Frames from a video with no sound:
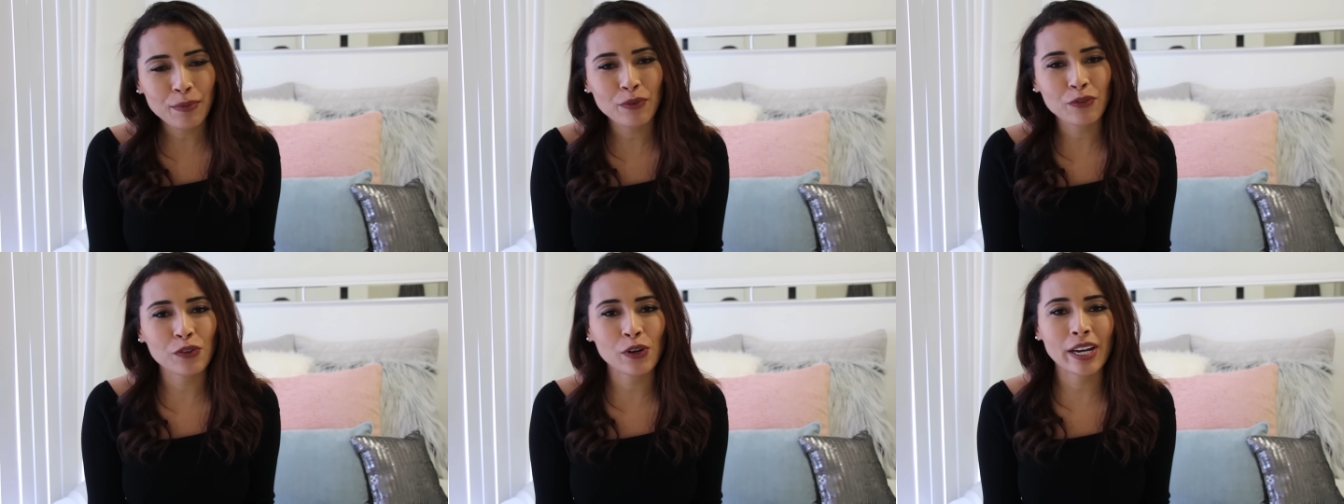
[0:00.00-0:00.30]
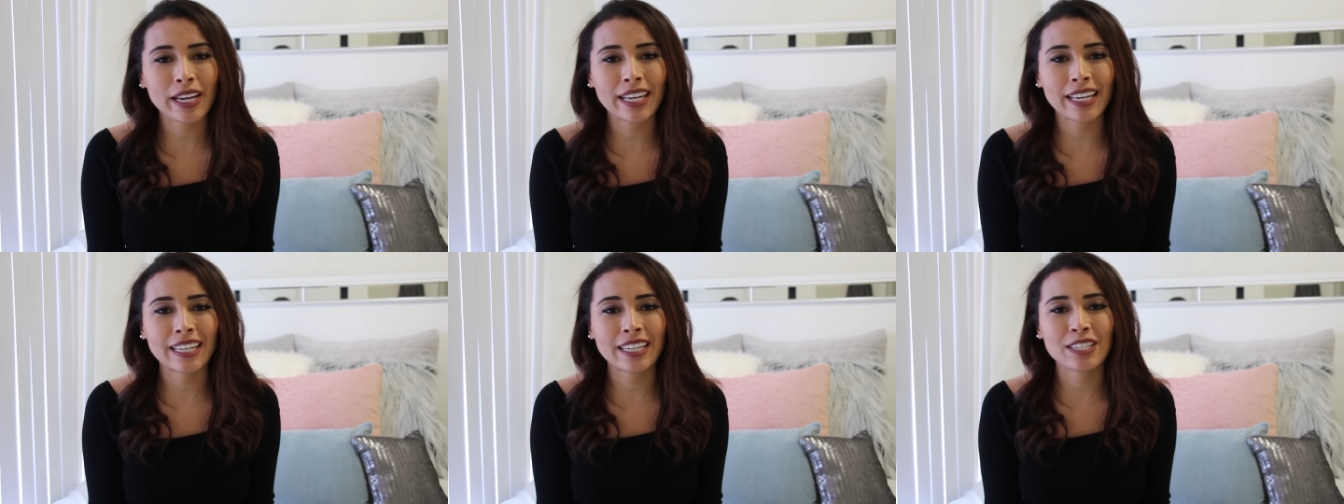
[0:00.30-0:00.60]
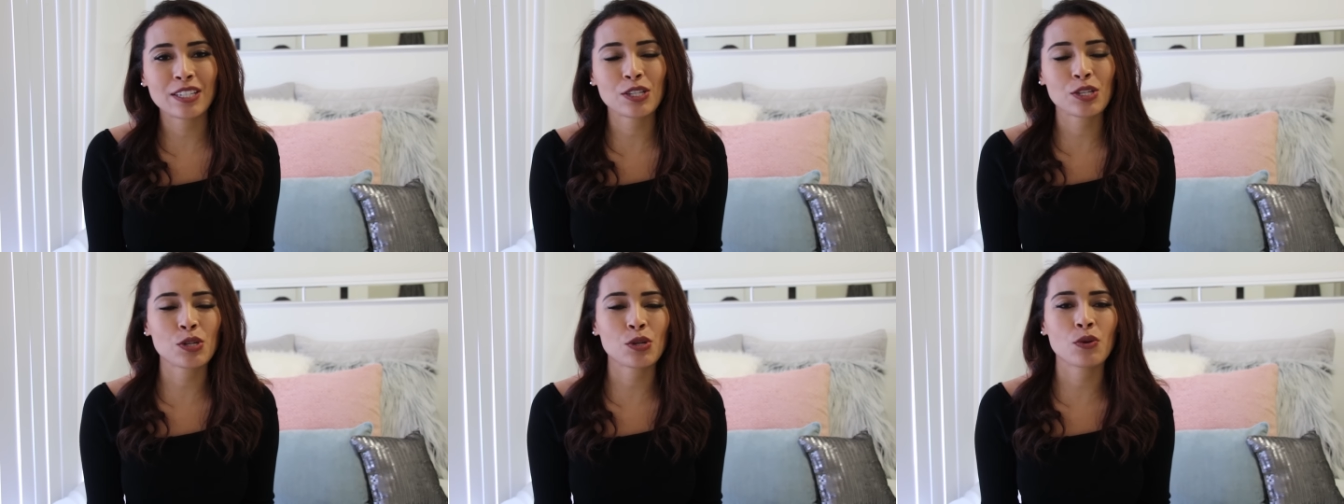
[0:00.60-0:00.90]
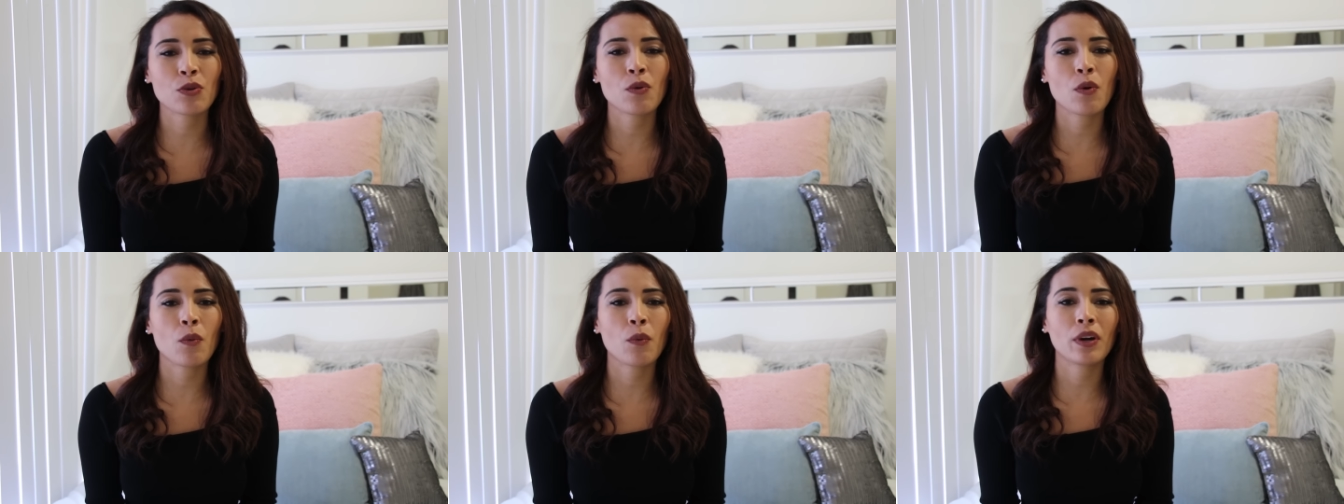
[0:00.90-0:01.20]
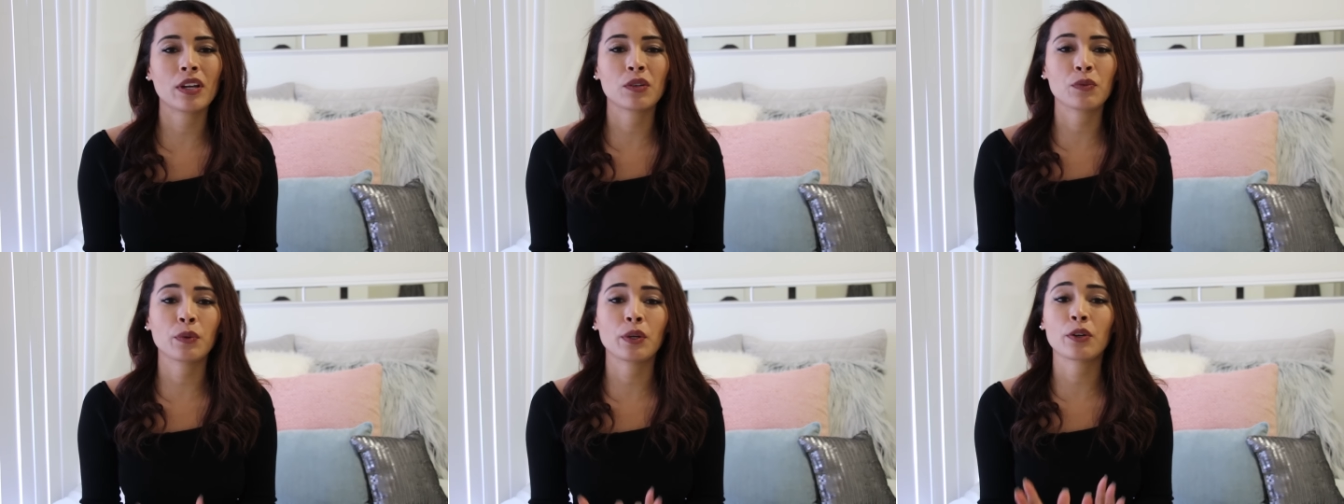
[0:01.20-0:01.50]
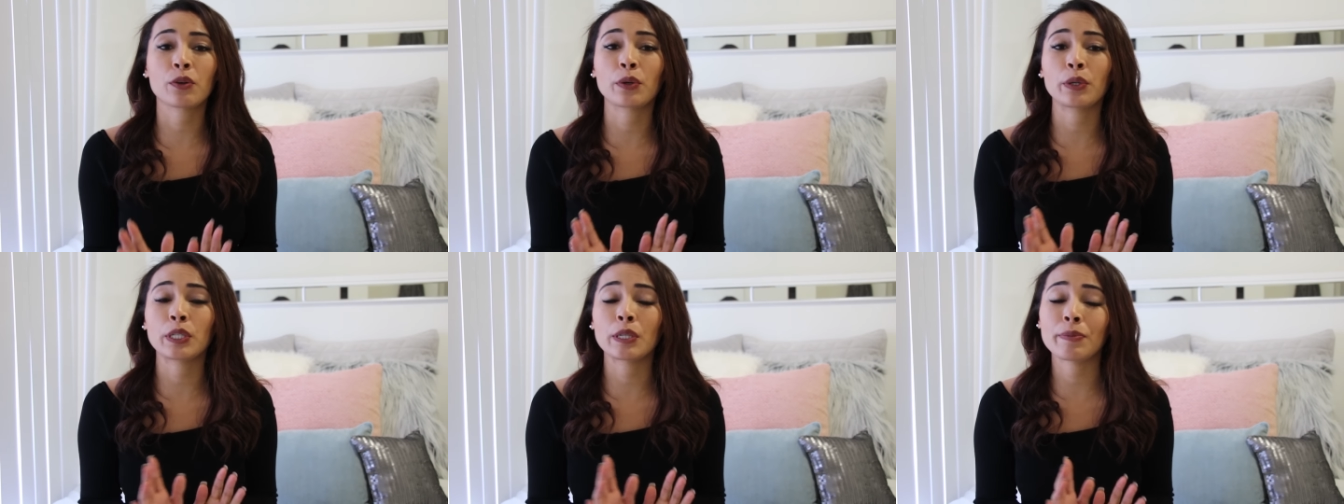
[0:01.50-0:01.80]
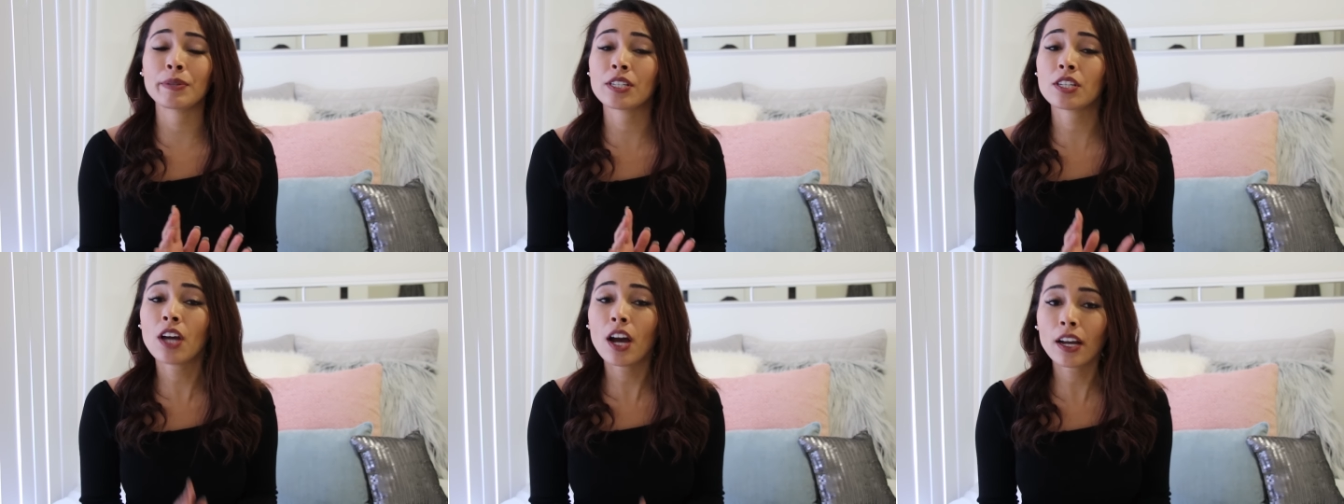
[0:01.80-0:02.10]
before I get into what we are going
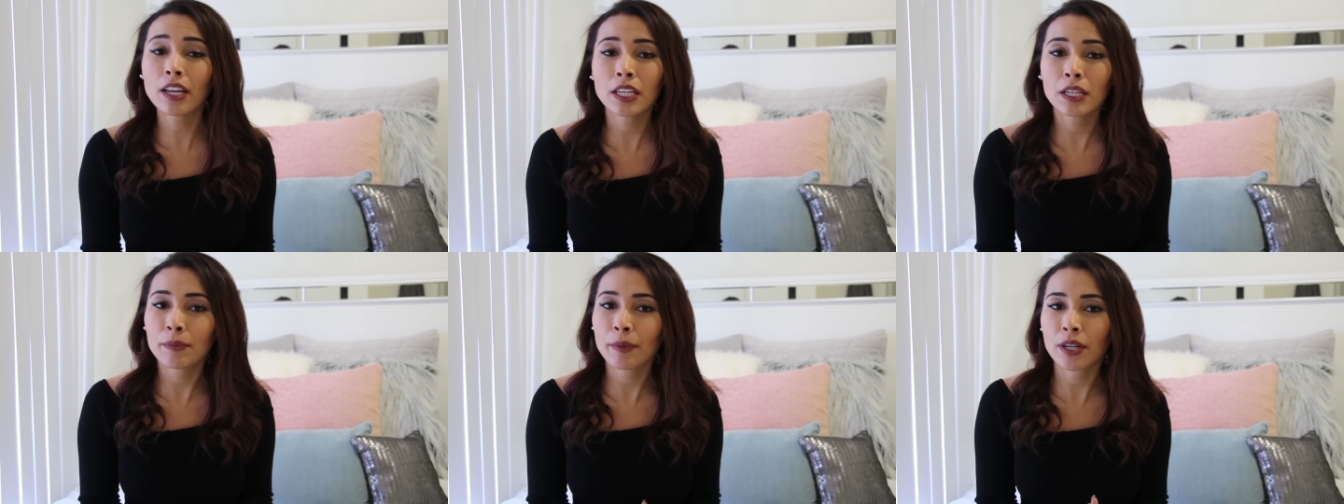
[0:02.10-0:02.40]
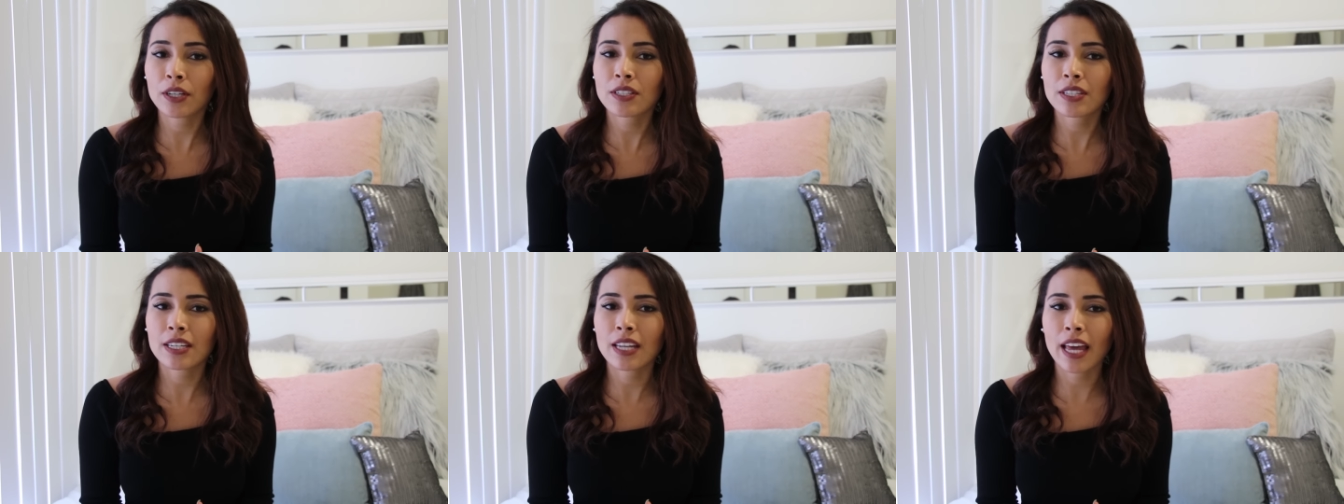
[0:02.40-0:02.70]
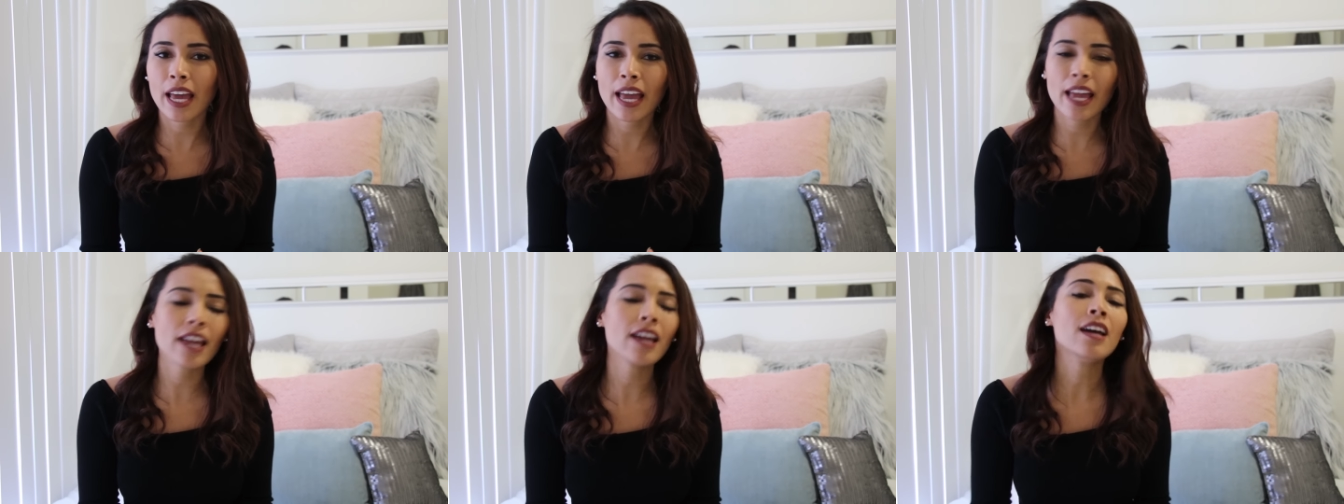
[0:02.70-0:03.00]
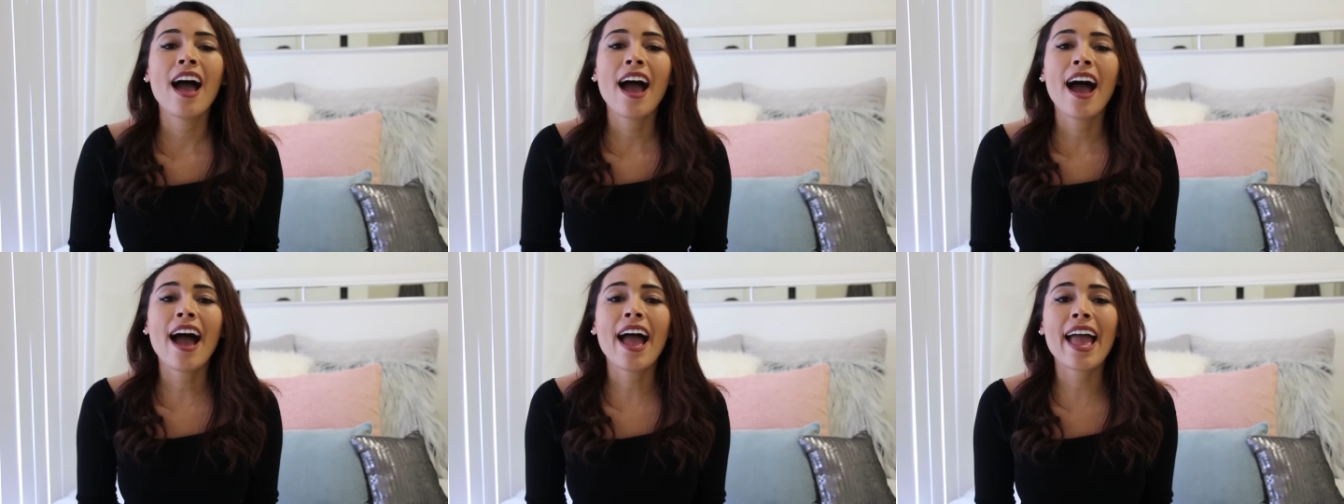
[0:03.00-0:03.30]
to be talking about today.